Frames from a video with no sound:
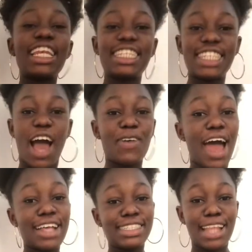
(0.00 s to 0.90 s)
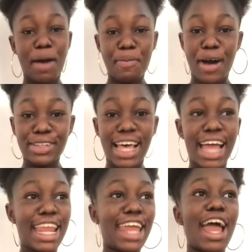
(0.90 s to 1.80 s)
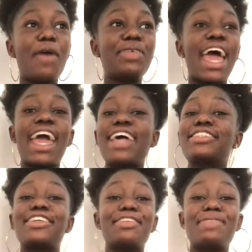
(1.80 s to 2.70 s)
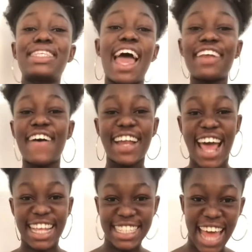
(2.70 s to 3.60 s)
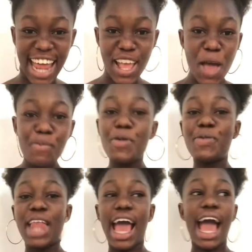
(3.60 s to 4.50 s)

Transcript: I will not snap out, and then I'll be like, excuse me, sir, I don't understand. People will be like,